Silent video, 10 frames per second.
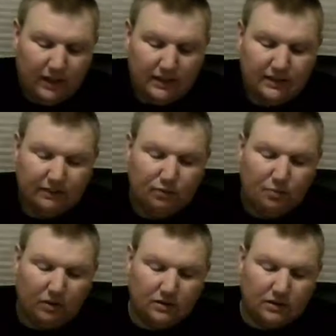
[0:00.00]
And Steven
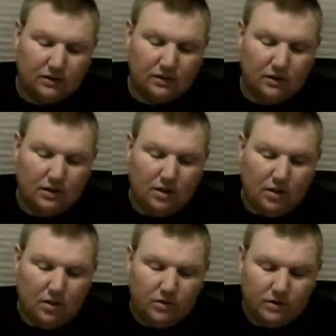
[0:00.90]
Parsons,
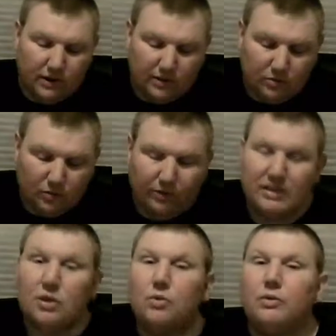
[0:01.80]
scheduled to
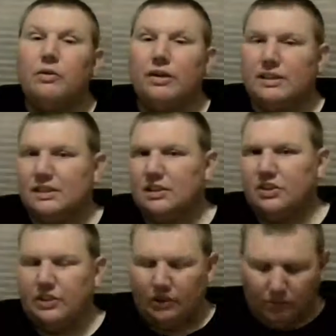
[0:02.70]
race 3 races
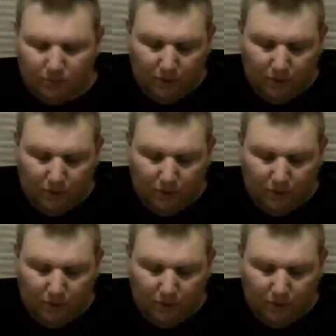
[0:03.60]
this year.